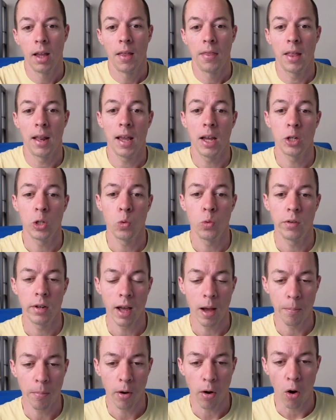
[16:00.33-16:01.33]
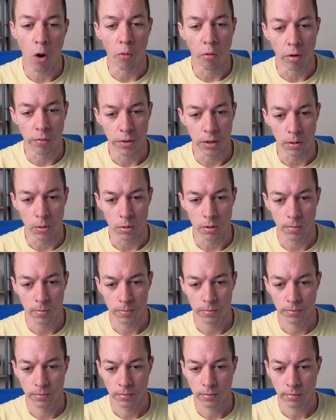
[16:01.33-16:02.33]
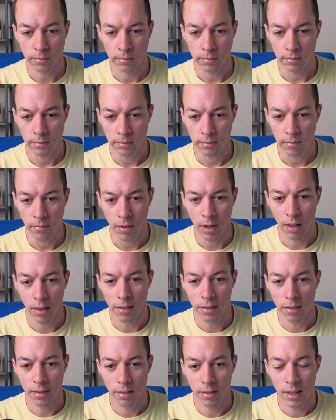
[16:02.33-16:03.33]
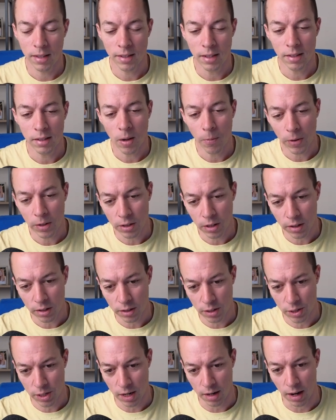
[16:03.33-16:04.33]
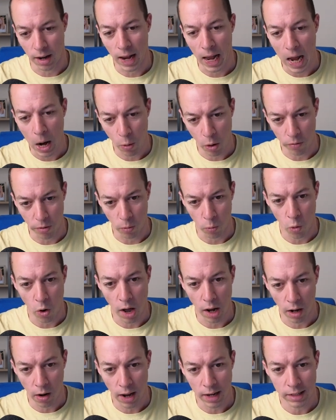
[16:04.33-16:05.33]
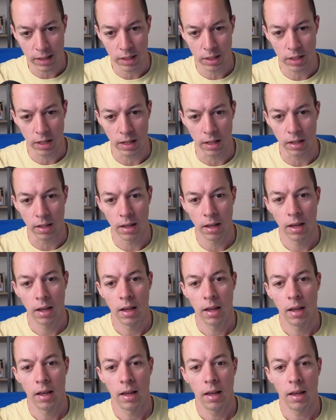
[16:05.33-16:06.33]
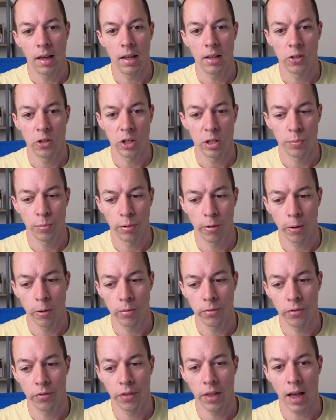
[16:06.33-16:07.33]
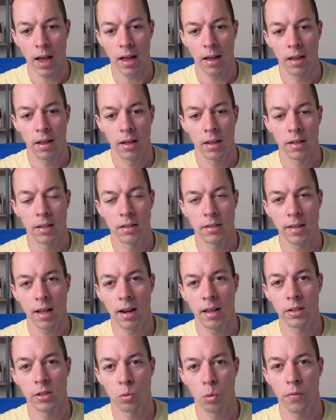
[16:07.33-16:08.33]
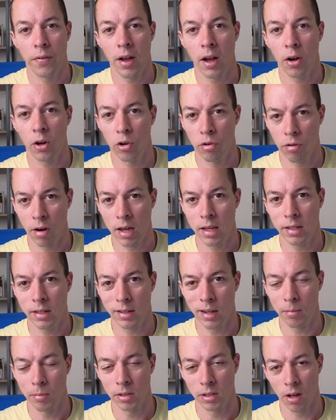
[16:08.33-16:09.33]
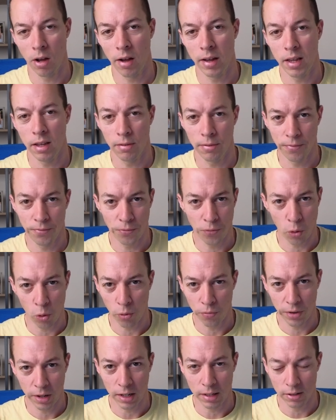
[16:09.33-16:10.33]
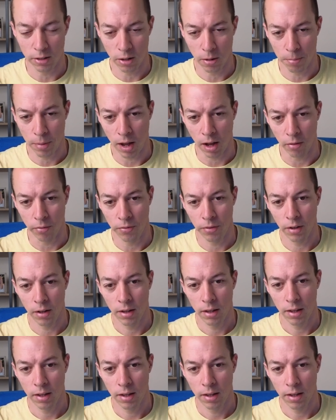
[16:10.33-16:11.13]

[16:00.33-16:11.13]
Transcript: Now, the actual number of reviews this is something to consider. However, what I like to see is just proof that sellers without crazy numbers, i.e., four figures and above,